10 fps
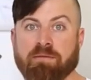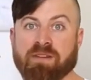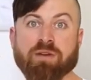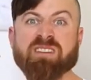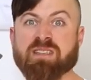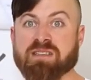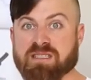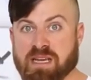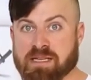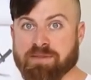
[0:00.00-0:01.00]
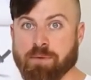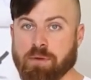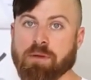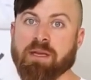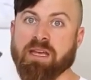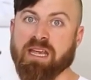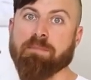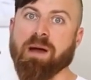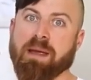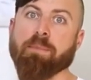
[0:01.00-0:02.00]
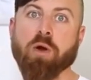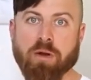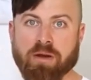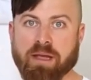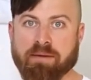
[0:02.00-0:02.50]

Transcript: very successful in my marketing